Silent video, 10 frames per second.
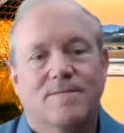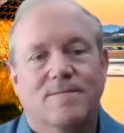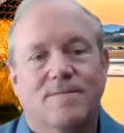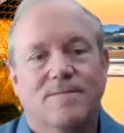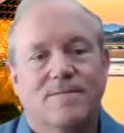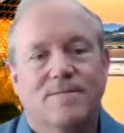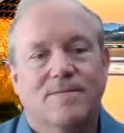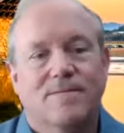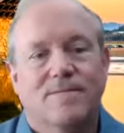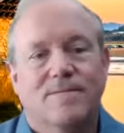
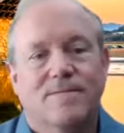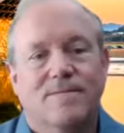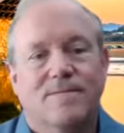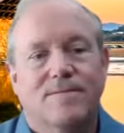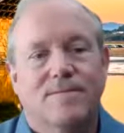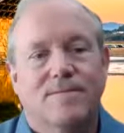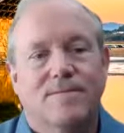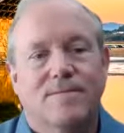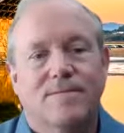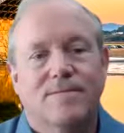
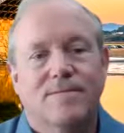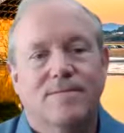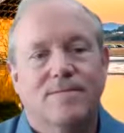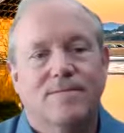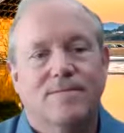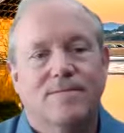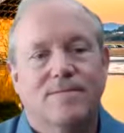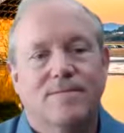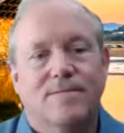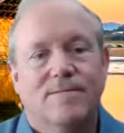
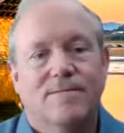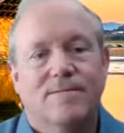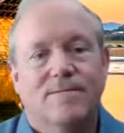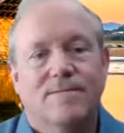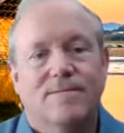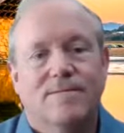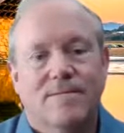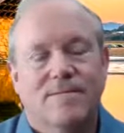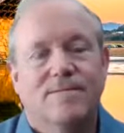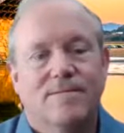
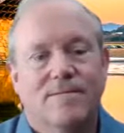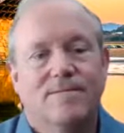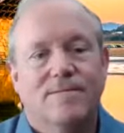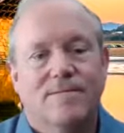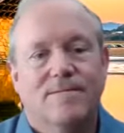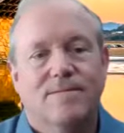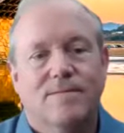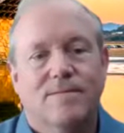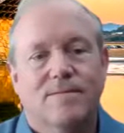(silent)